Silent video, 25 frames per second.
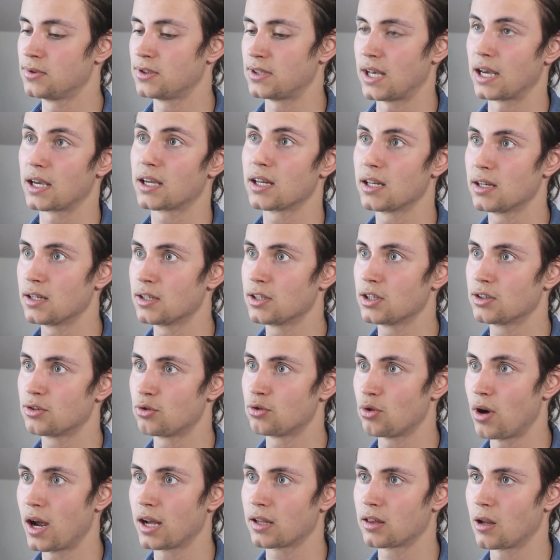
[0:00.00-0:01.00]
second
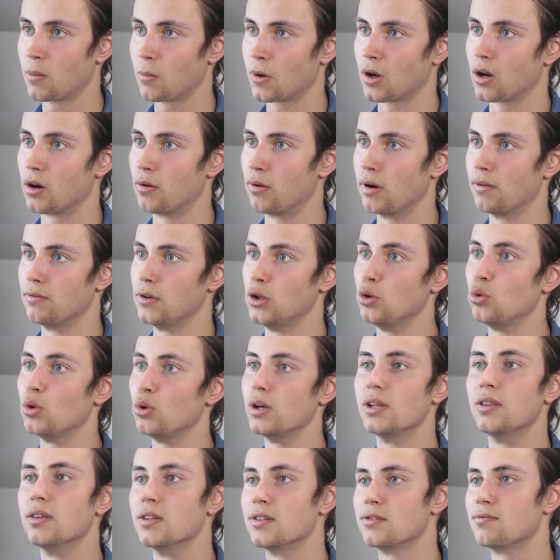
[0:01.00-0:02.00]
track that I'm gonna review
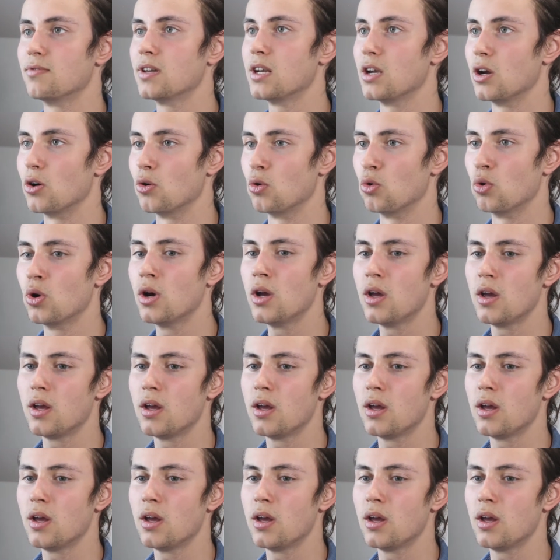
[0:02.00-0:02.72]
in this video,